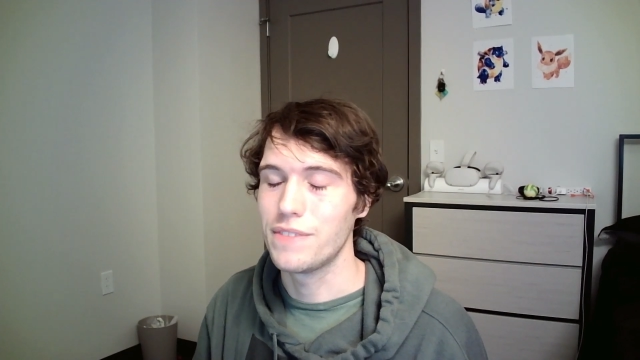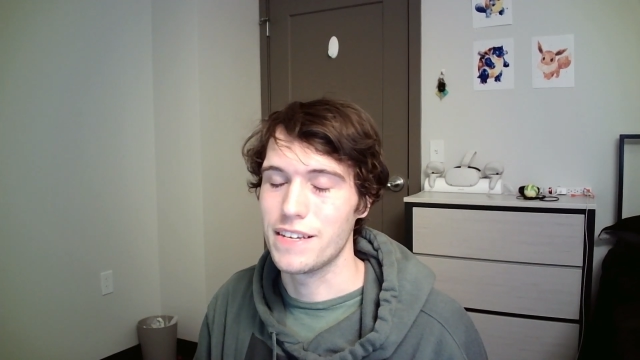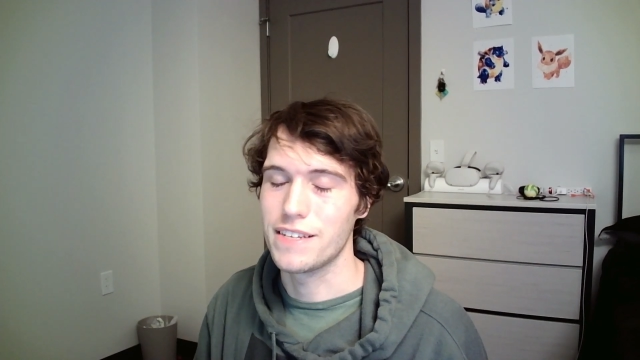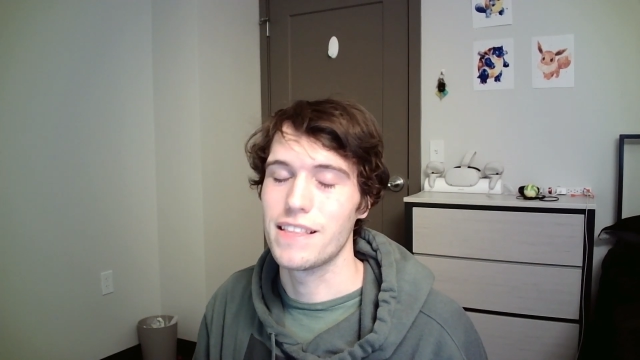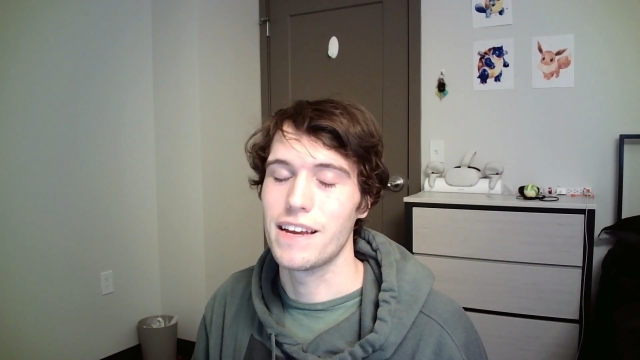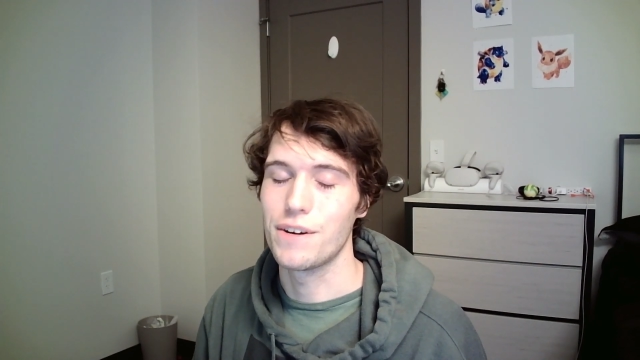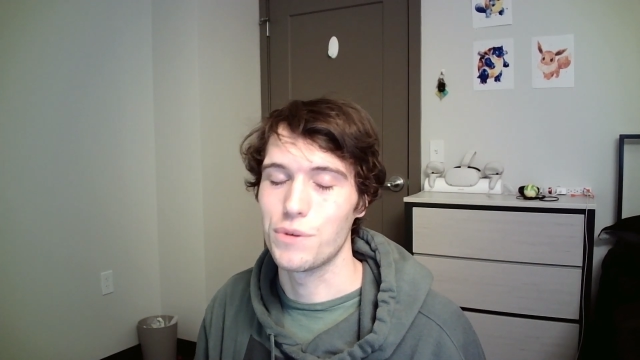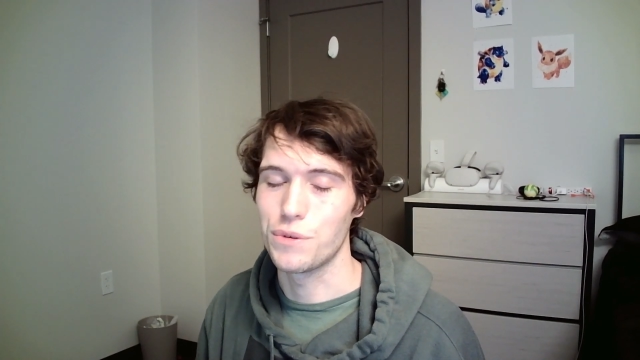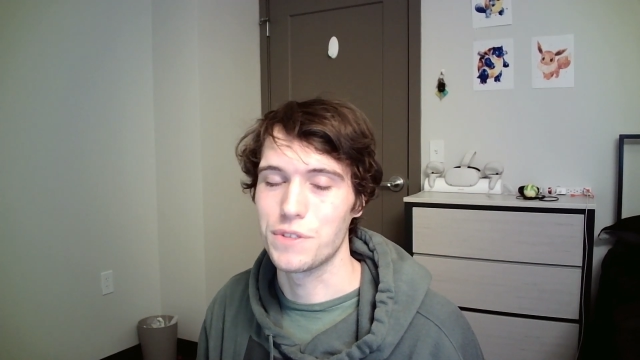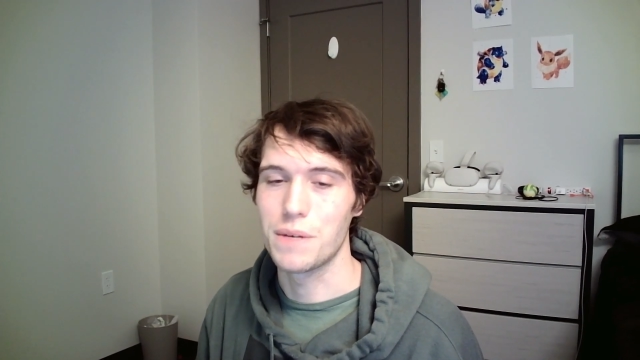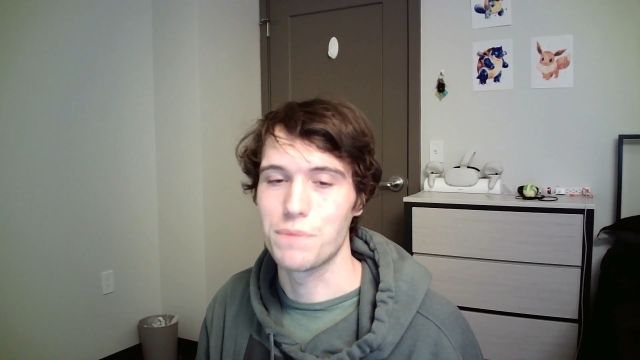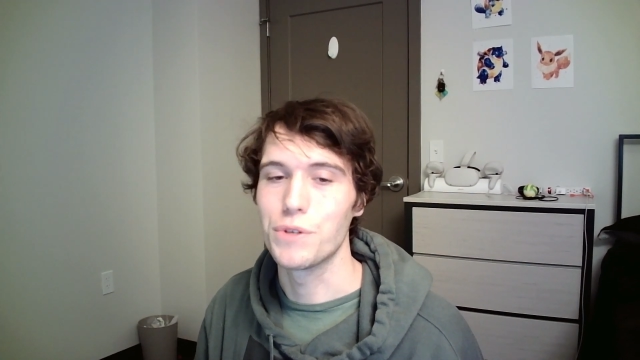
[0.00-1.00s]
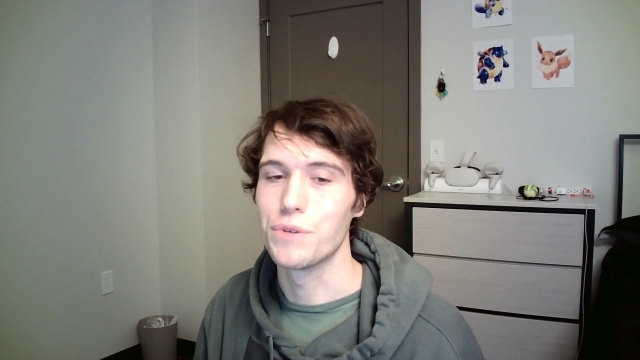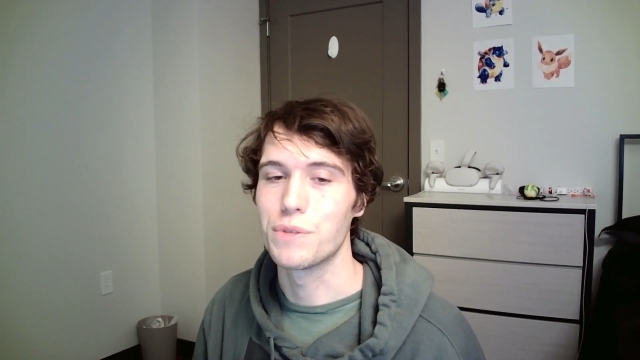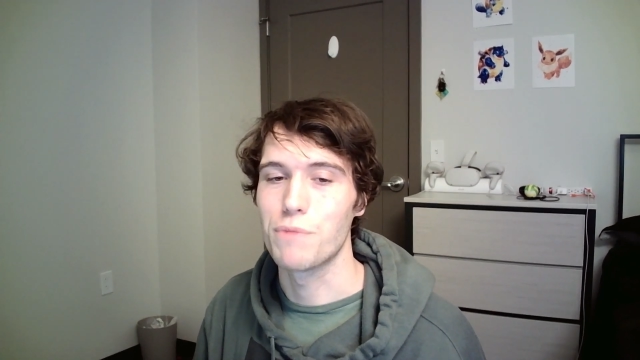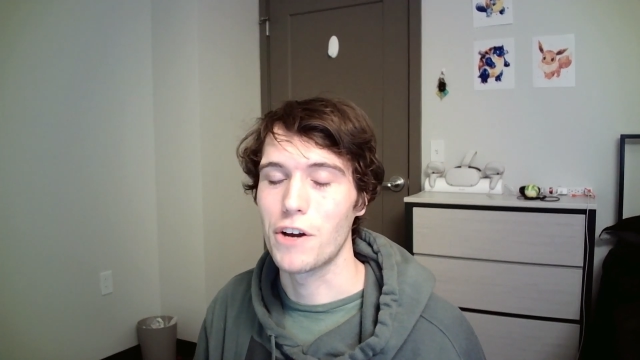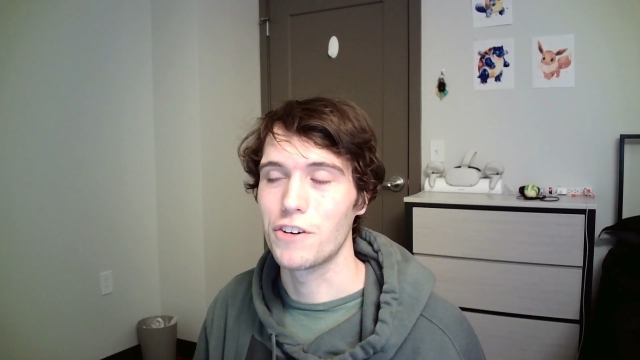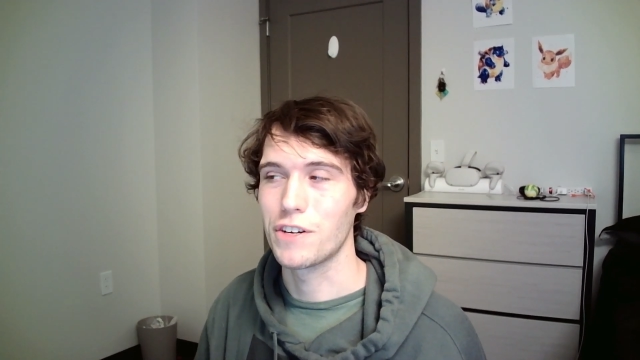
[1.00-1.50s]
think that it holds up to its
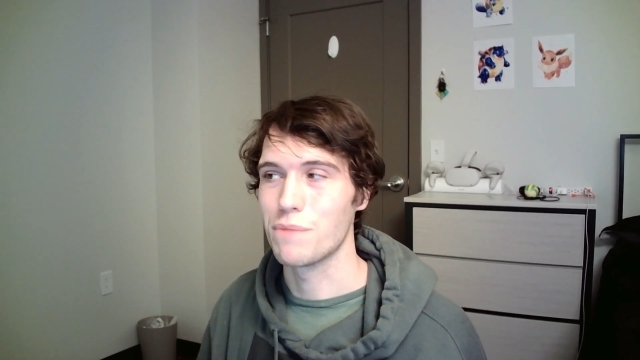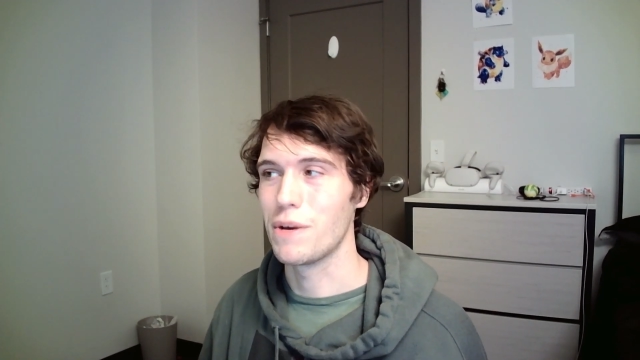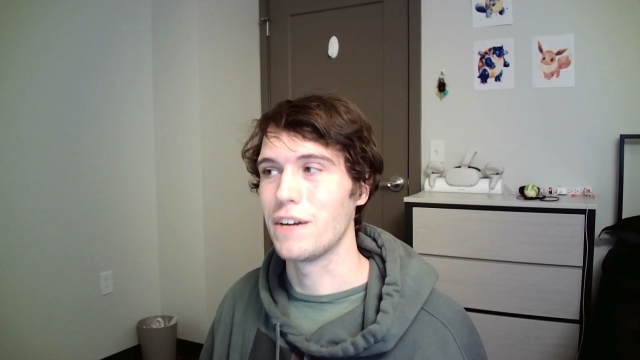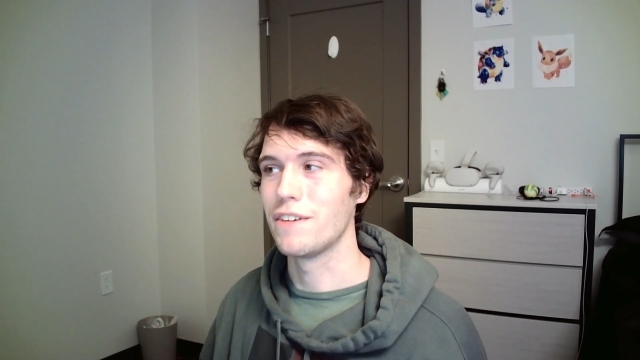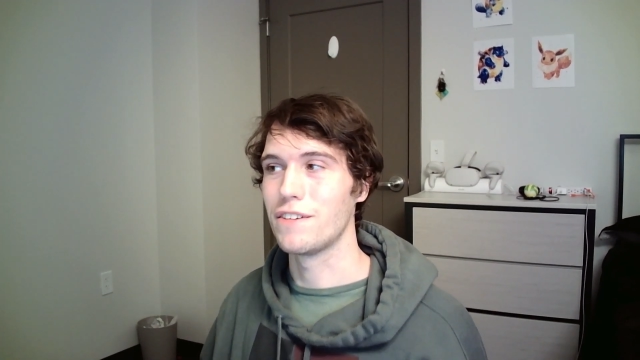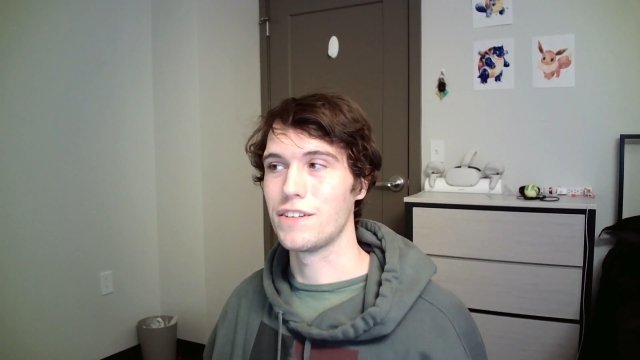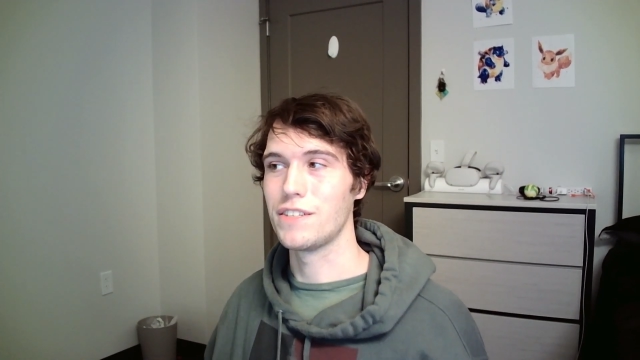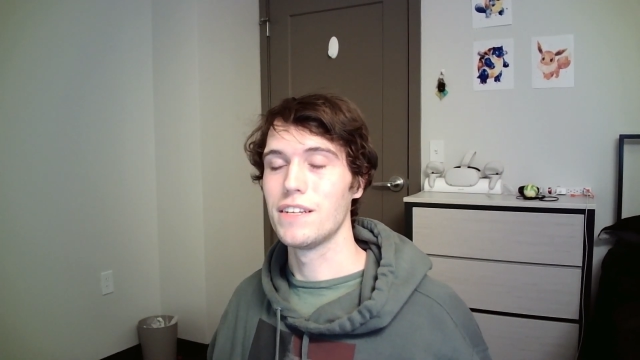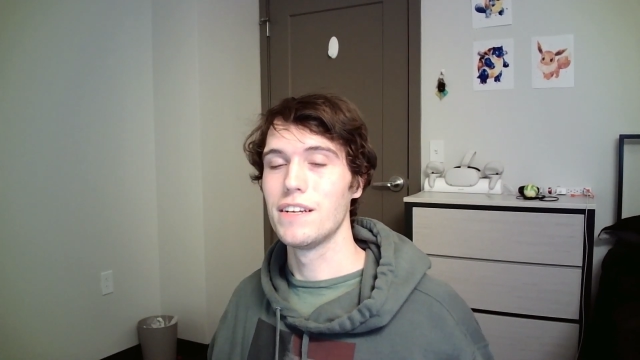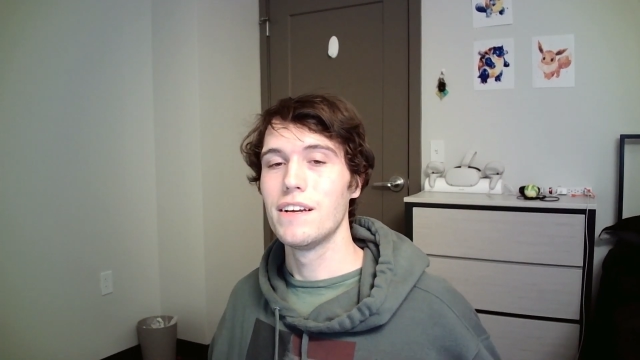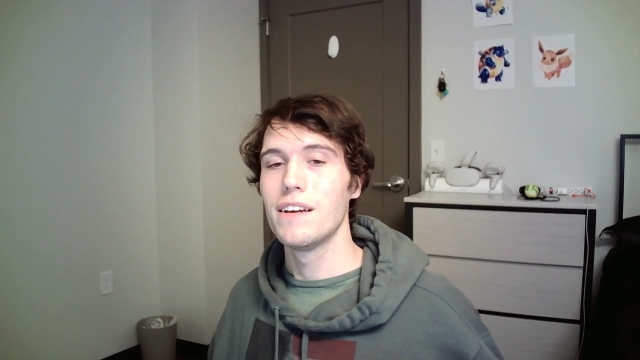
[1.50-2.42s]
modern competitors.